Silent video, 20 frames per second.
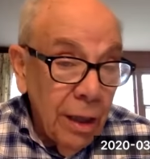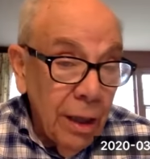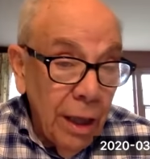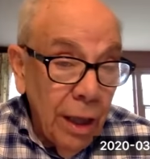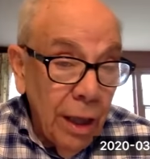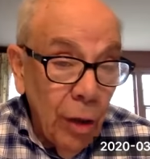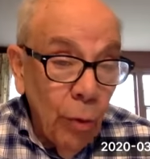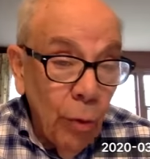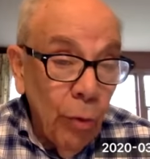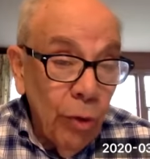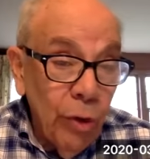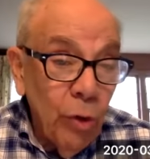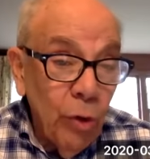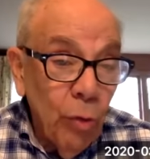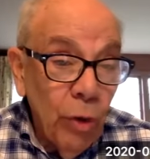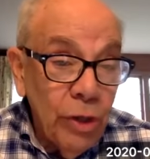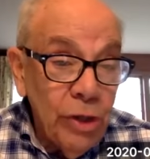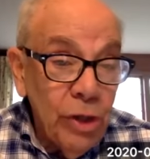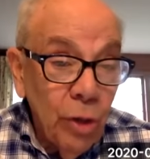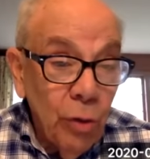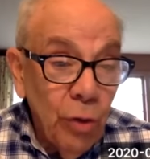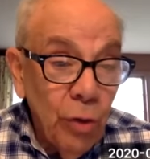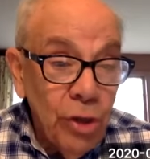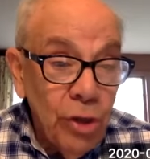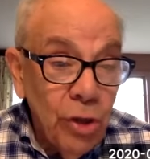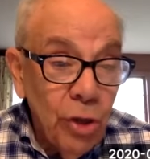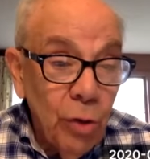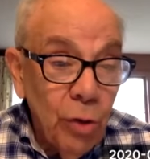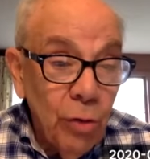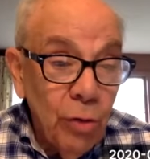know it wasn't
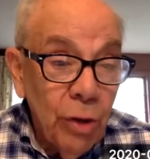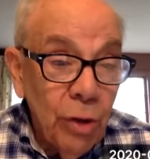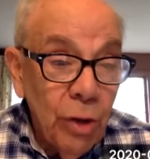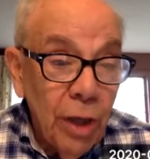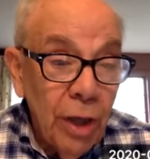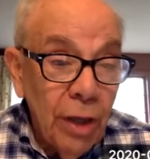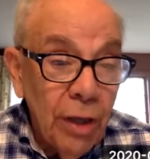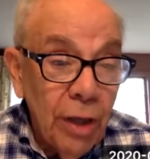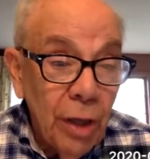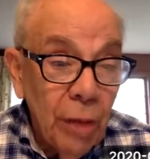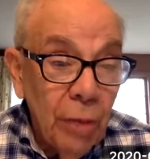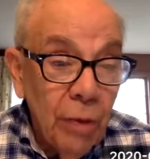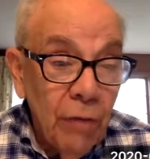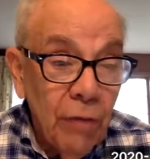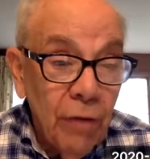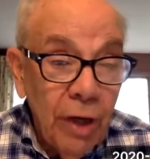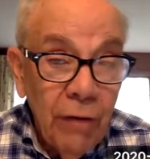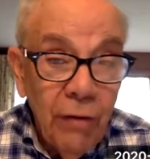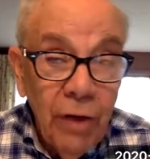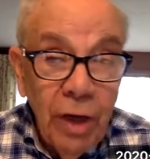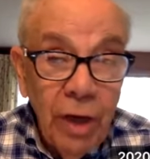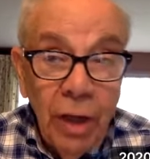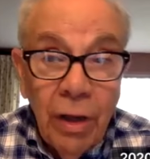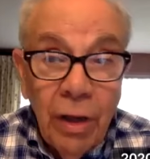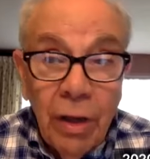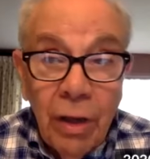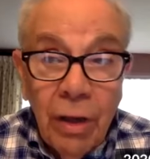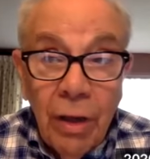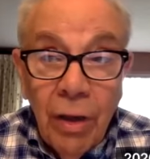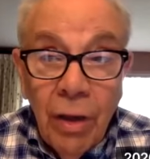addressed to you, Anthony, but if you have any
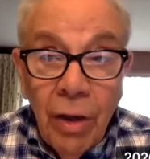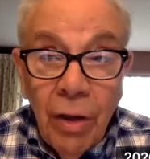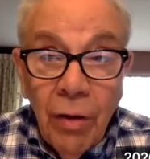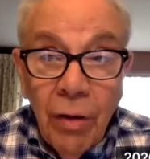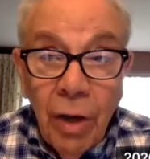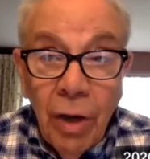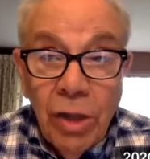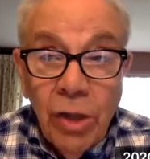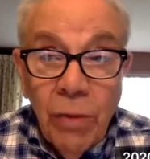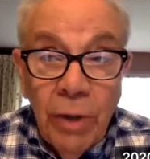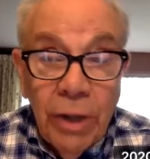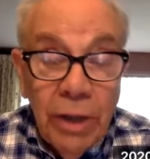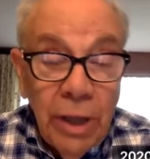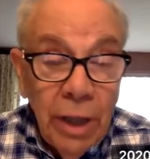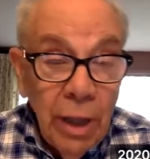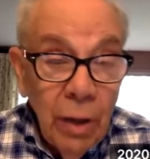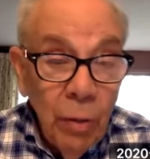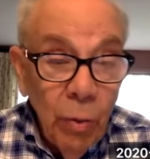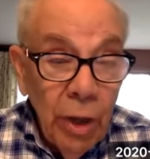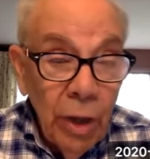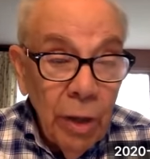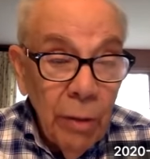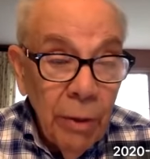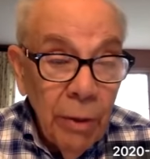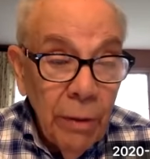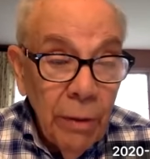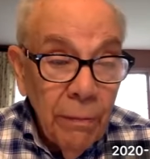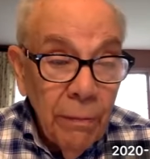thoughts about that, welcome it.